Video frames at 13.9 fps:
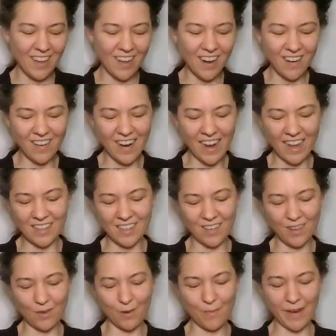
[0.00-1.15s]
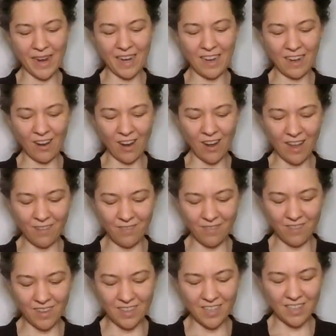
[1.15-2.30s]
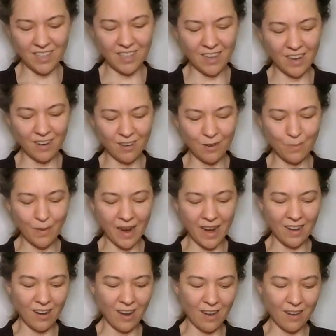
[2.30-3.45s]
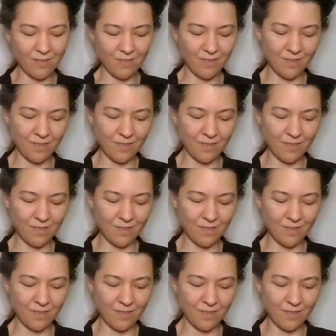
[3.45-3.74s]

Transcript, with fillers: All right, so we're binding off. It's a standard bind off.